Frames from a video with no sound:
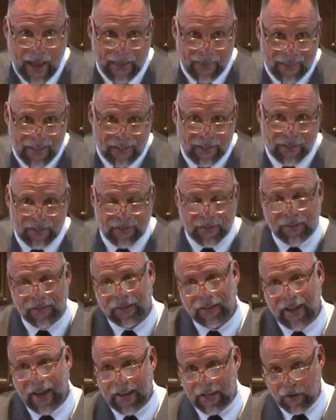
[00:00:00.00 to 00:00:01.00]
And this,
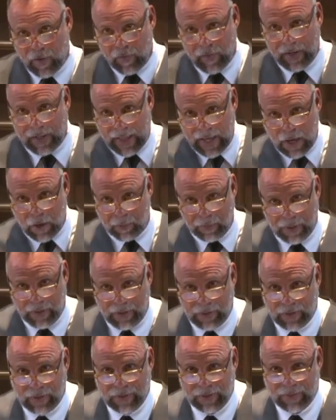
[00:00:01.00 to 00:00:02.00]
and you feel
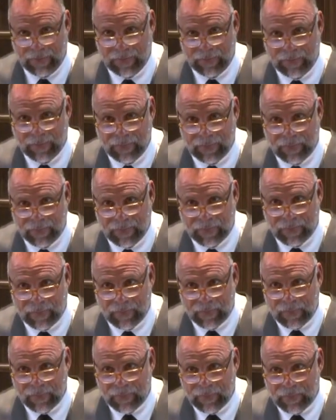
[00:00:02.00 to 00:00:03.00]
helpless.
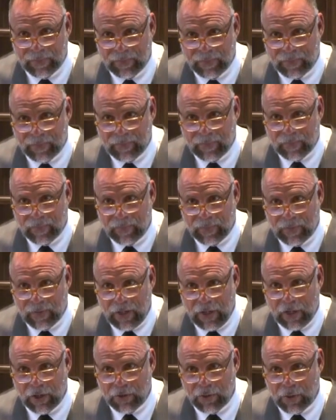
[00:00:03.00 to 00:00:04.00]
Yes.
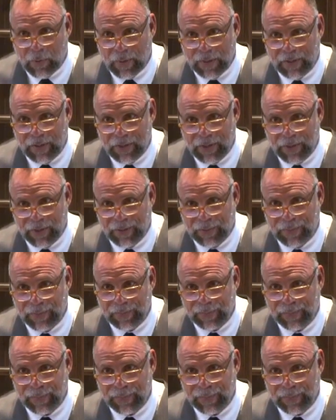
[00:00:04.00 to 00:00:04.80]
You don't know what to do.